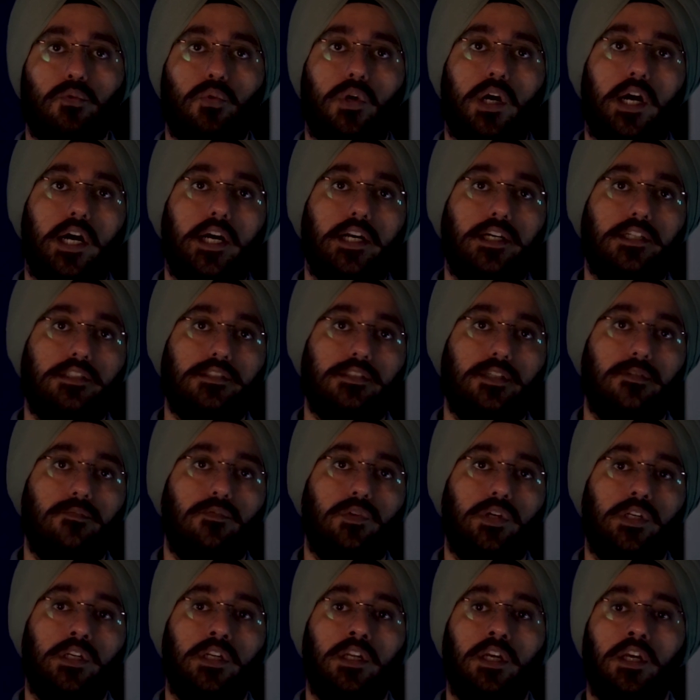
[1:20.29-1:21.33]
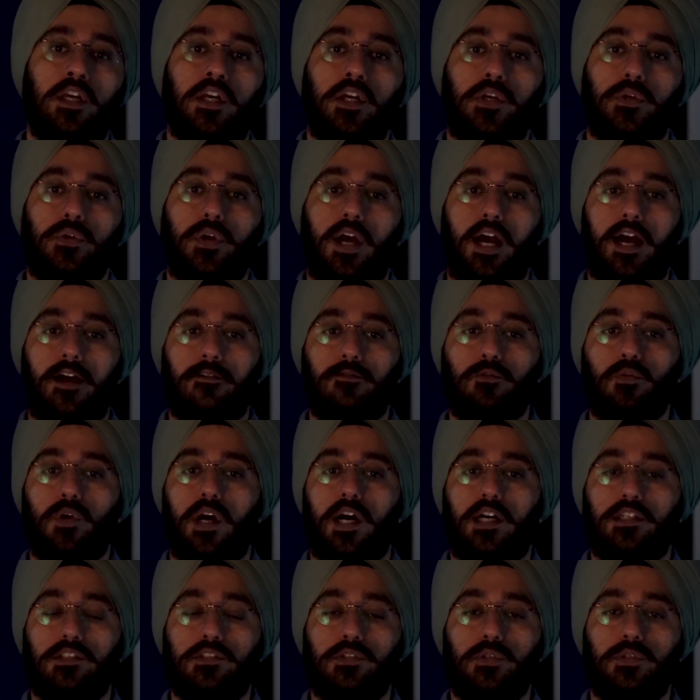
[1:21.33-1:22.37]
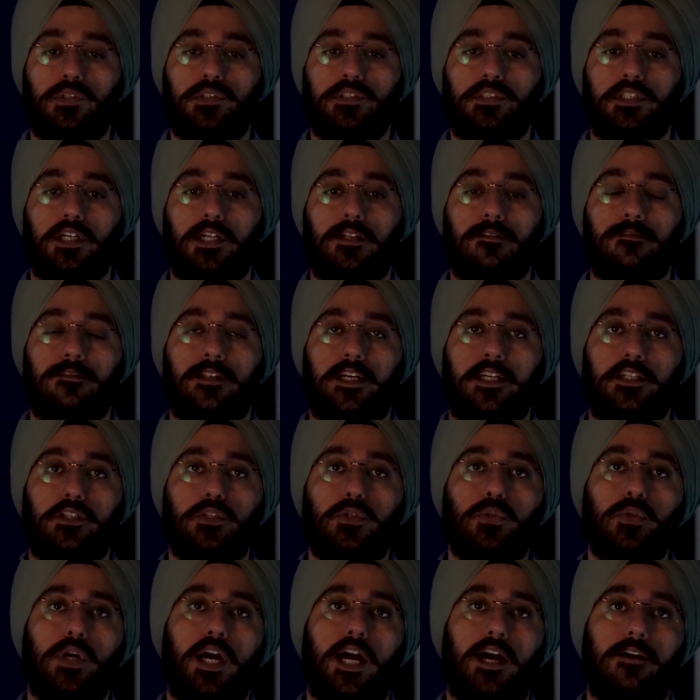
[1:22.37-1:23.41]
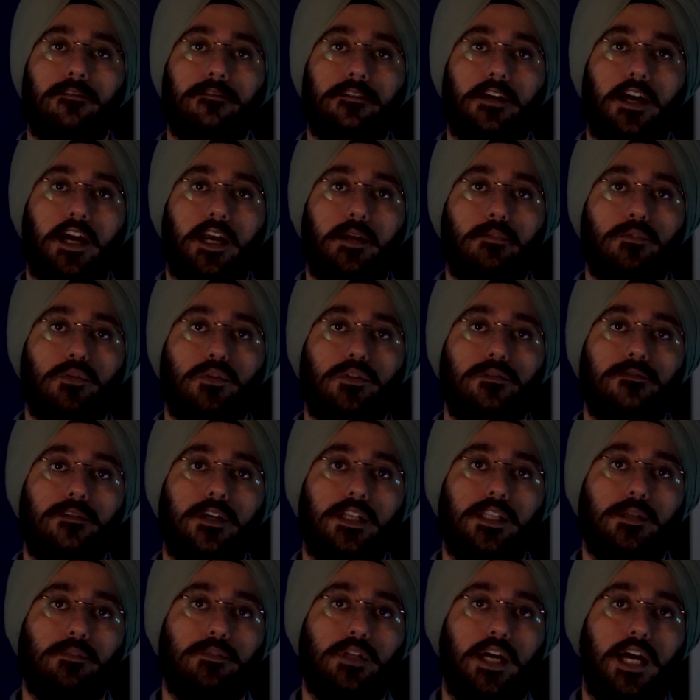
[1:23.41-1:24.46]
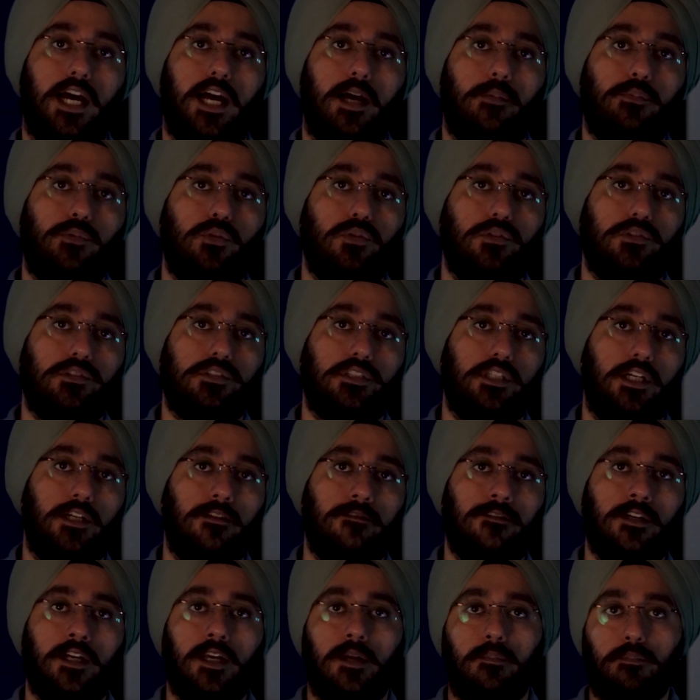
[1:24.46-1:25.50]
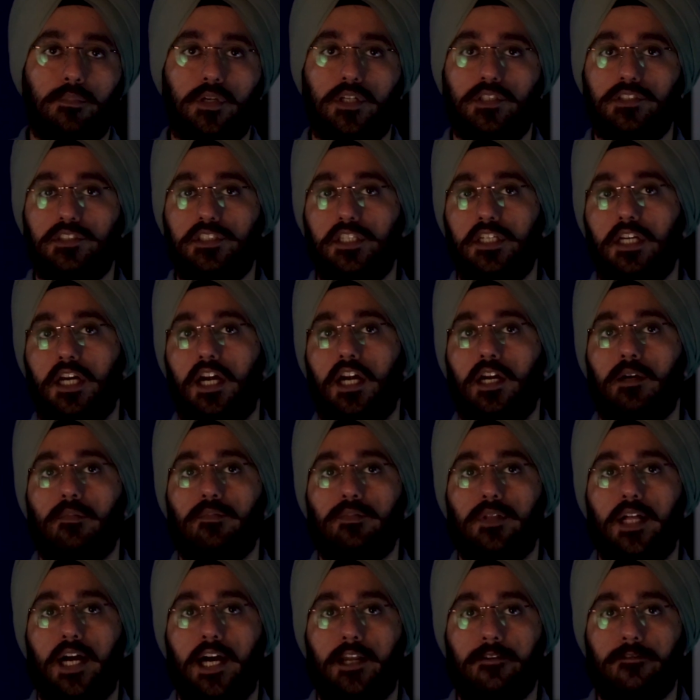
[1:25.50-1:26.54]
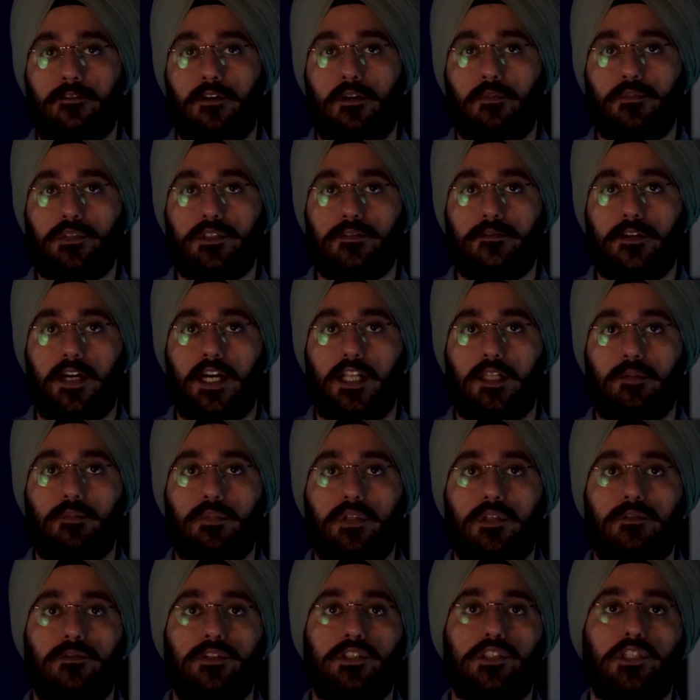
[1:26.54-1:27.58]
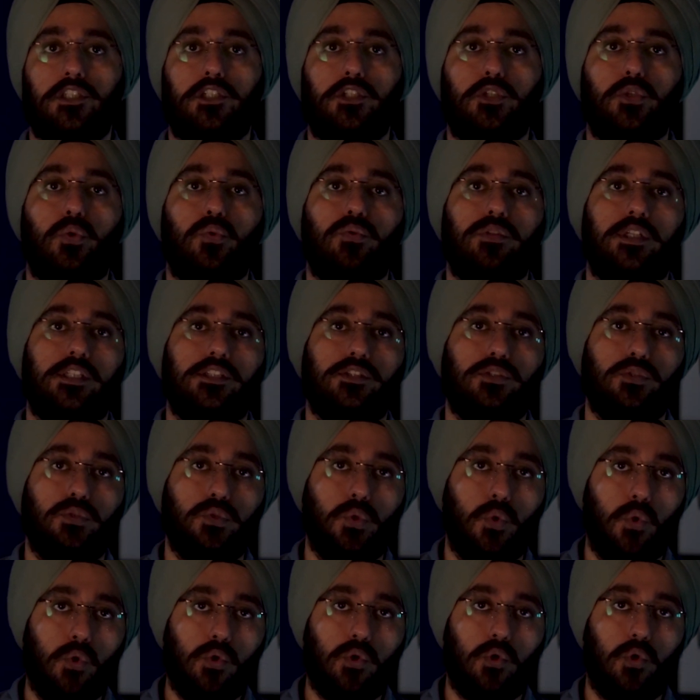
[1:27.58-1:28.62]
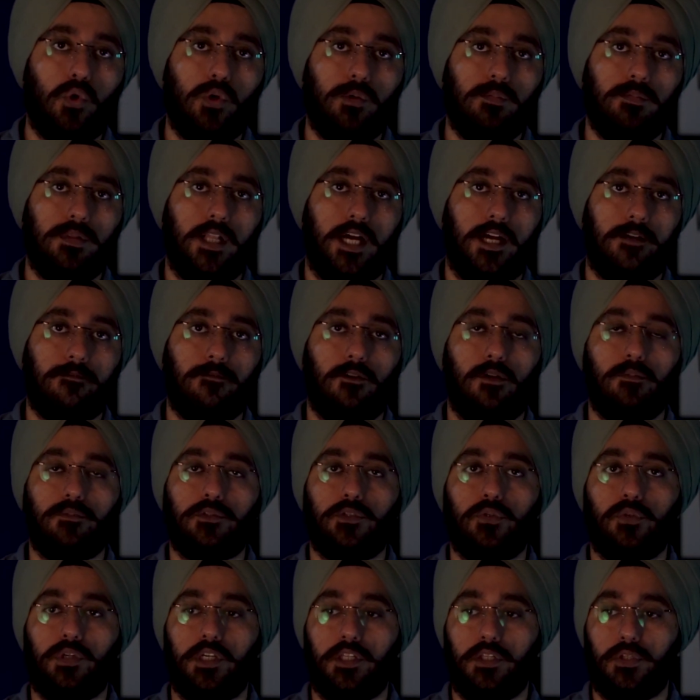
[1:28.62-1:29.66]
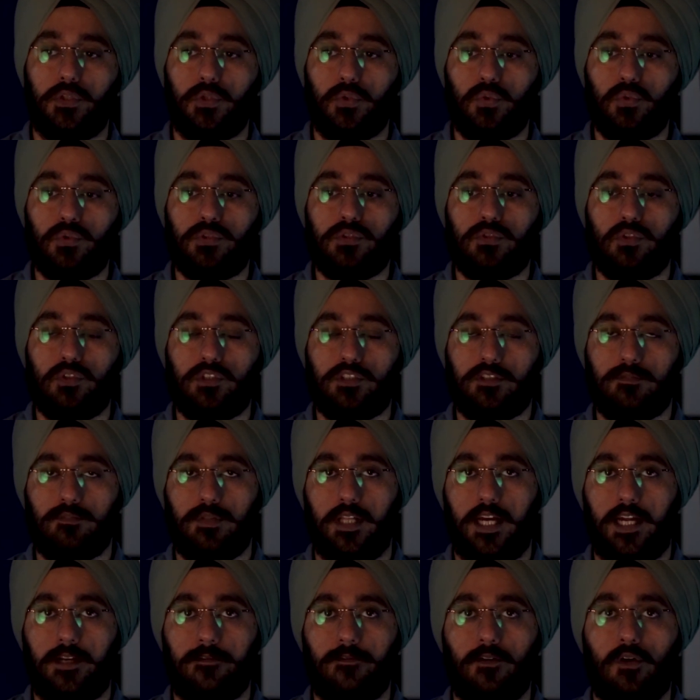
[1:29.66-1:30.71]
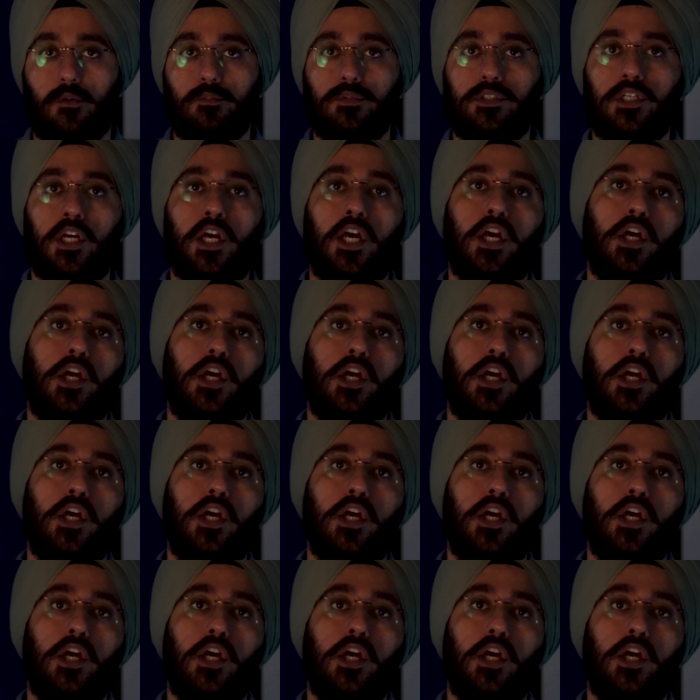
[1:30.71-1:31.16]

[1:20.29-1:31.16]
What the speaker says: to hire someone, you have to ask yourself, like, do you have time to develop the app yourself? Because there are platforms available which are known as no-code platforms. You can use those platforms